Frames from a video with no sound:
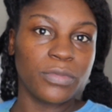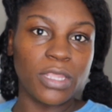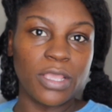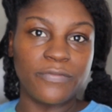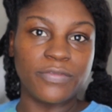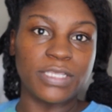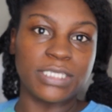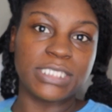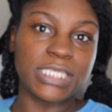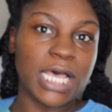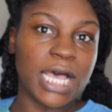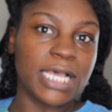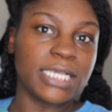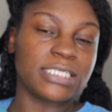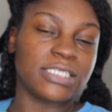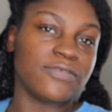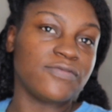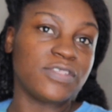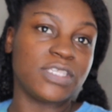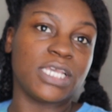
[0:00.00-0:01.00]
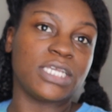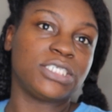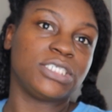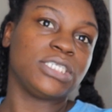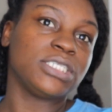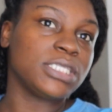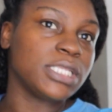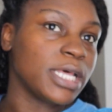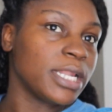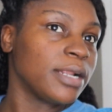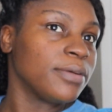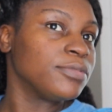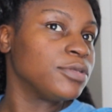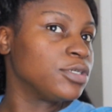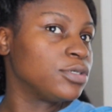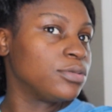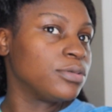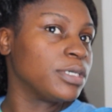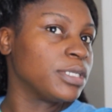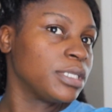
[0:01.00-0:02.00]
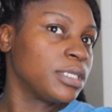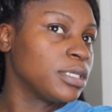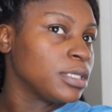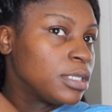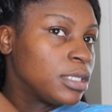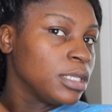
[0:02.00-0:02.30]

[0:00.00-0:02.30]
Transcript: of the size of sections that I'm doing.